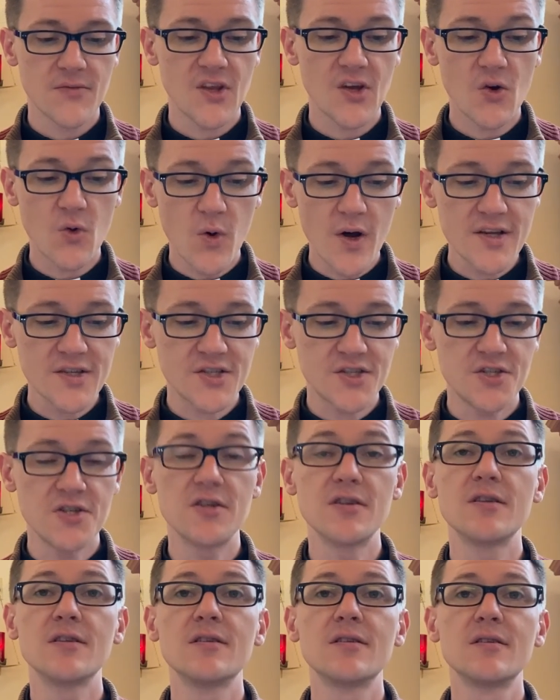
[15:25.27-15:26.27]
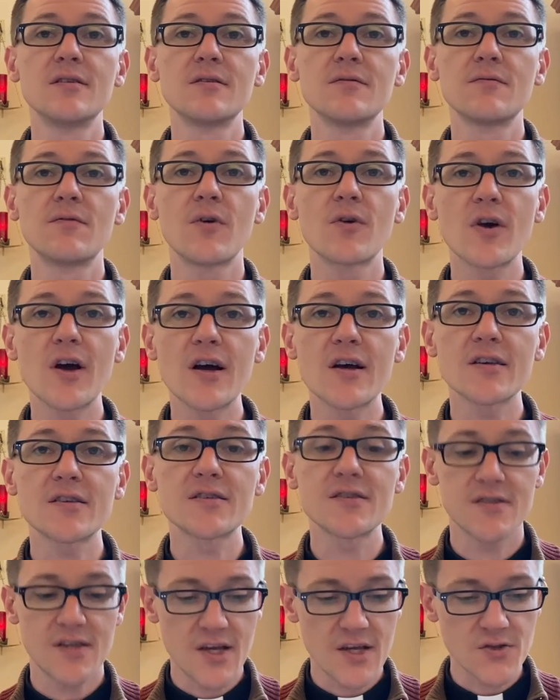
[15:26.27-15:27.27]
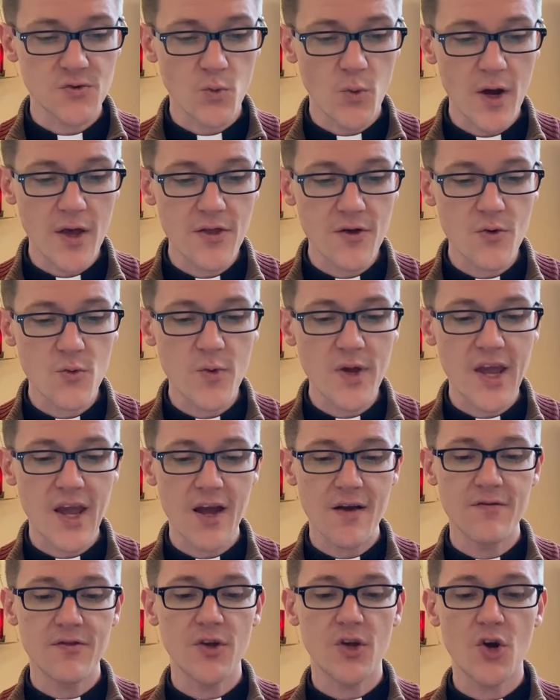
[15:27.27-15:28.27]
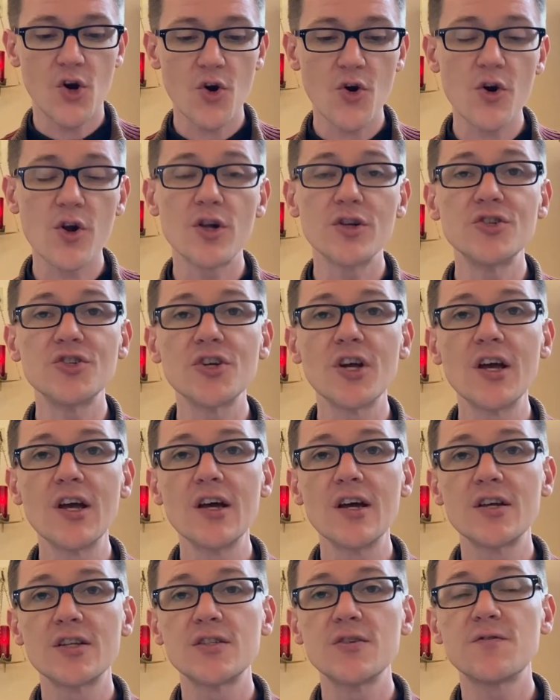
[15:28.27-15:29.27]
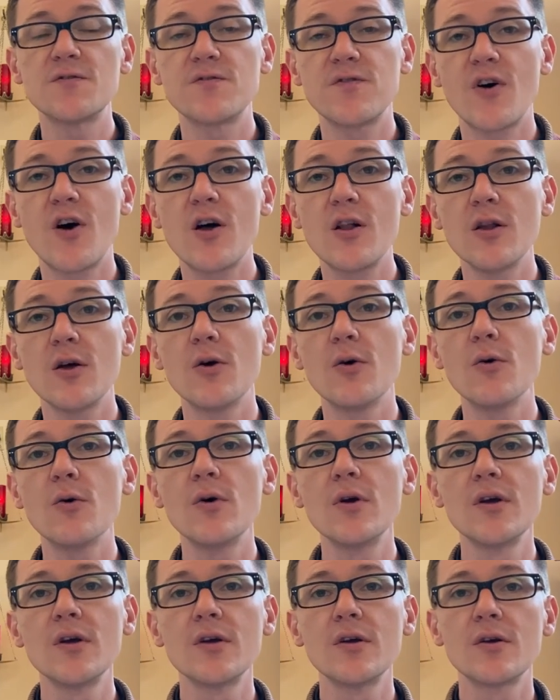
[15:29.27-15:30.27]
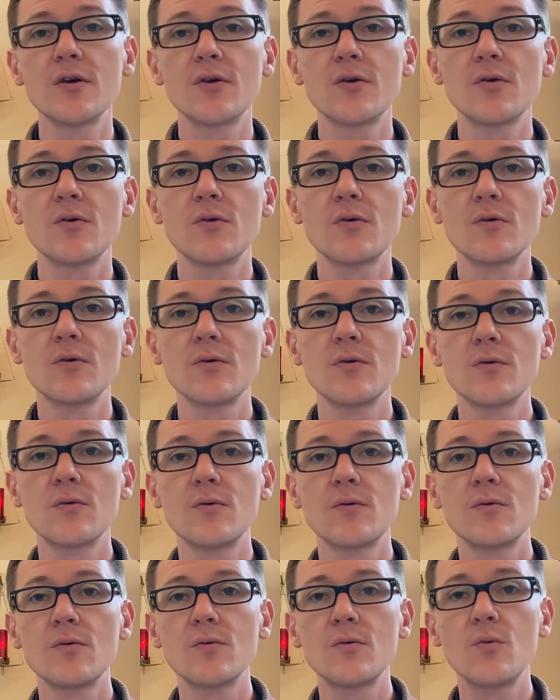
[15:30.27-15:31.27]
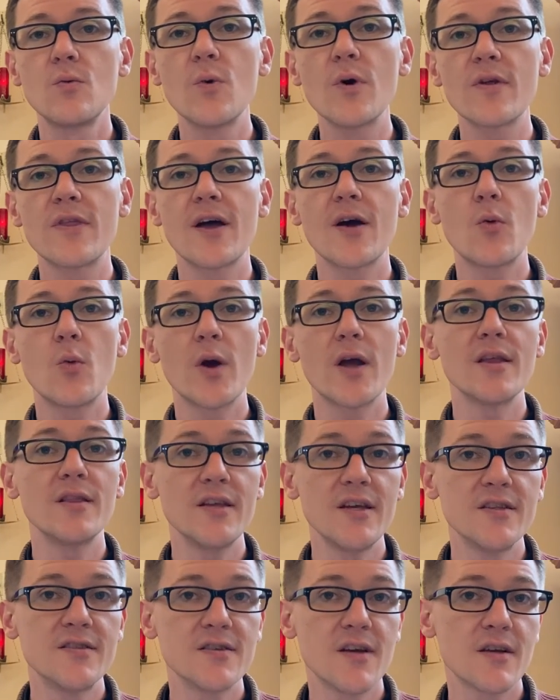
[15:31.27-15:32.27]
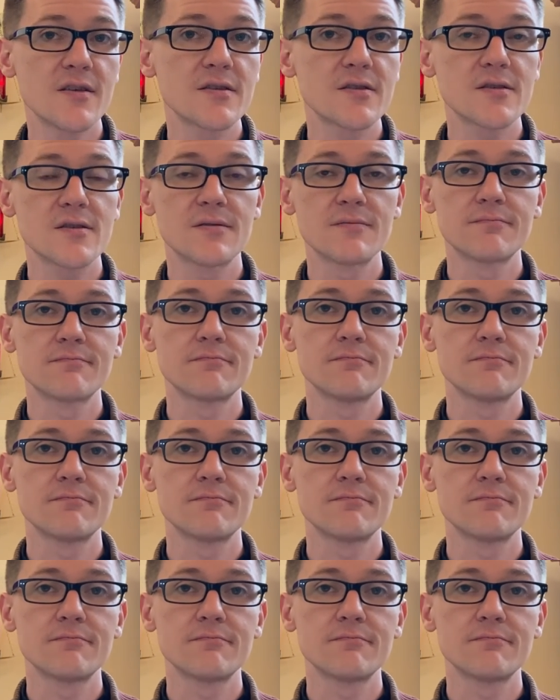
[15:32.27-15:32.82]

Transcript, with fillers: The question for us is whether we have the courage to follow where that way leads us.